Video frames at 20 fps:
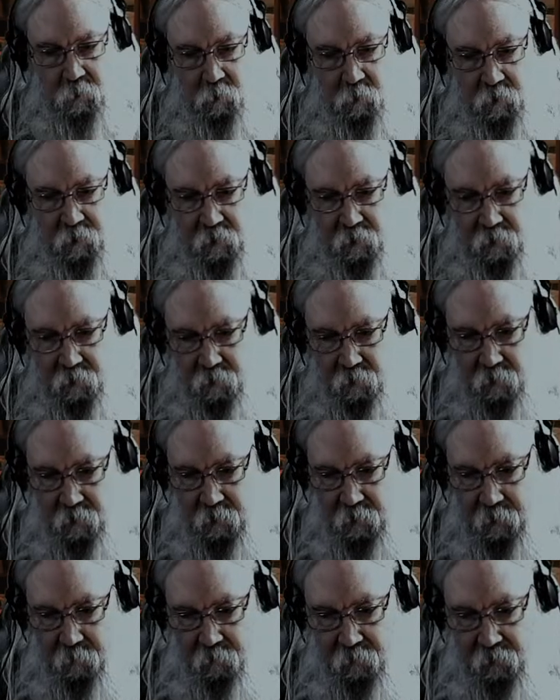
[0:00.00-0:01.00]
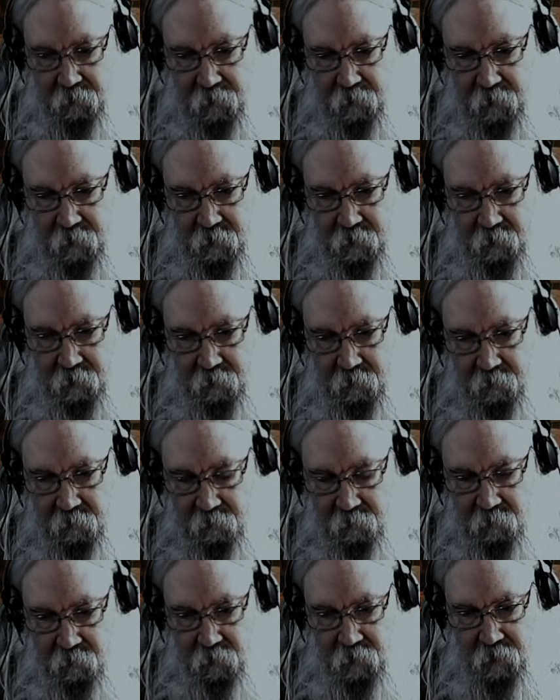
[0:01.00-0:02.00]
Okay,
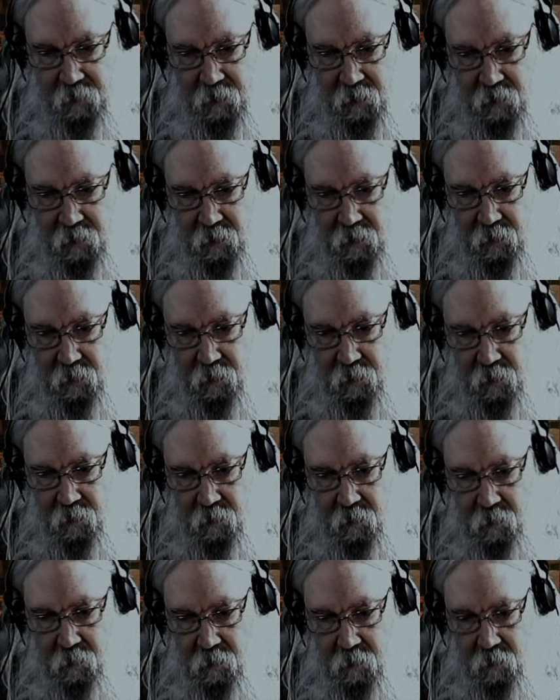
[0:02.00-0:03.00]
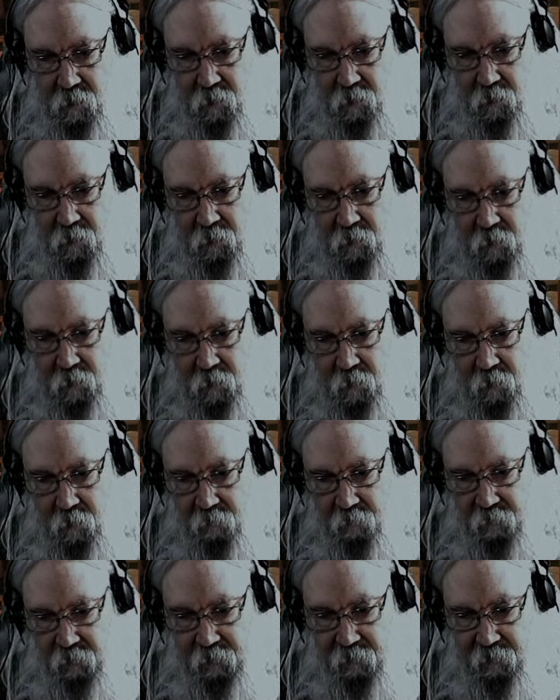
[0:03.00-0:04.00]
capitalized he.
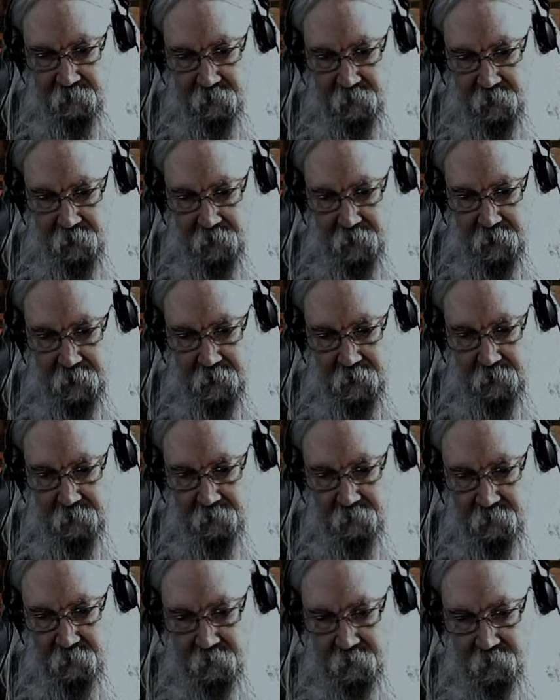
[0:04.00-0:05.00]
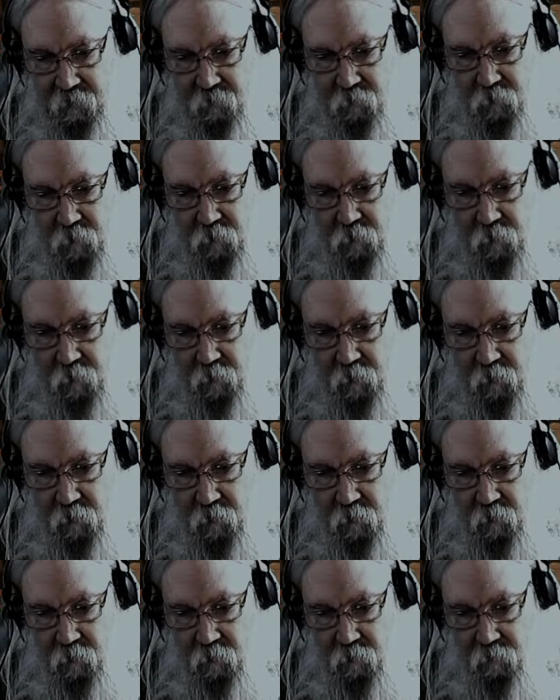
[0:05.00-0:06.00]
Fix that. We'll
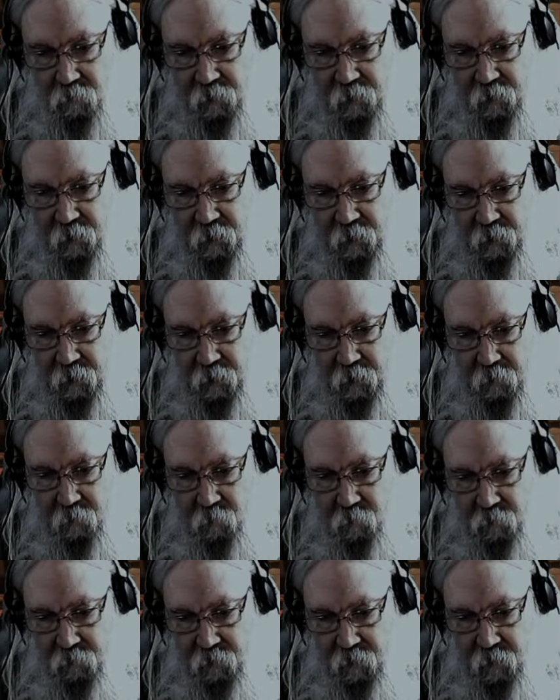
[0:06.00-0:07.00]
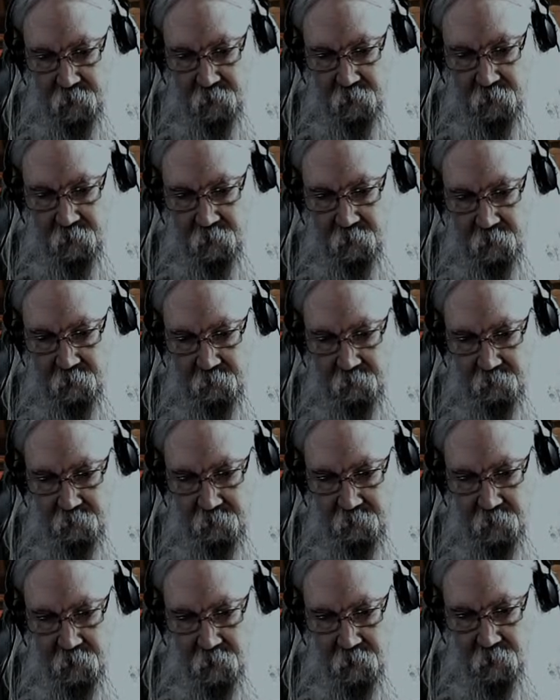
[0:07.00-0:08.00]
remove that. We'll take
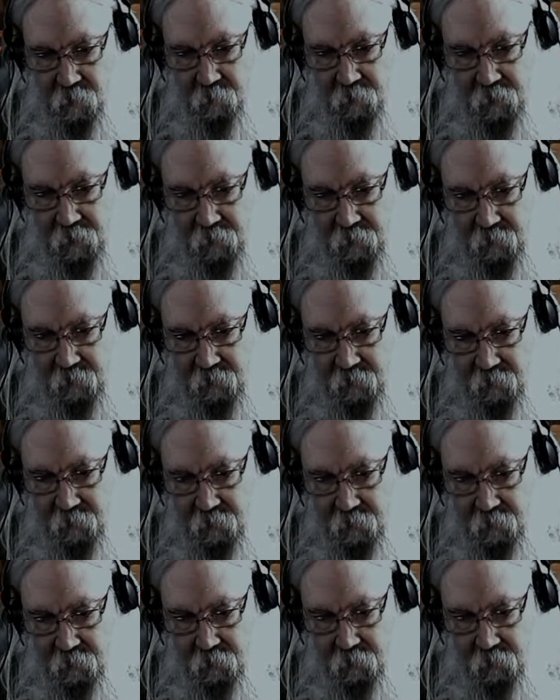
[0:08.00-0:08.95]
this comment.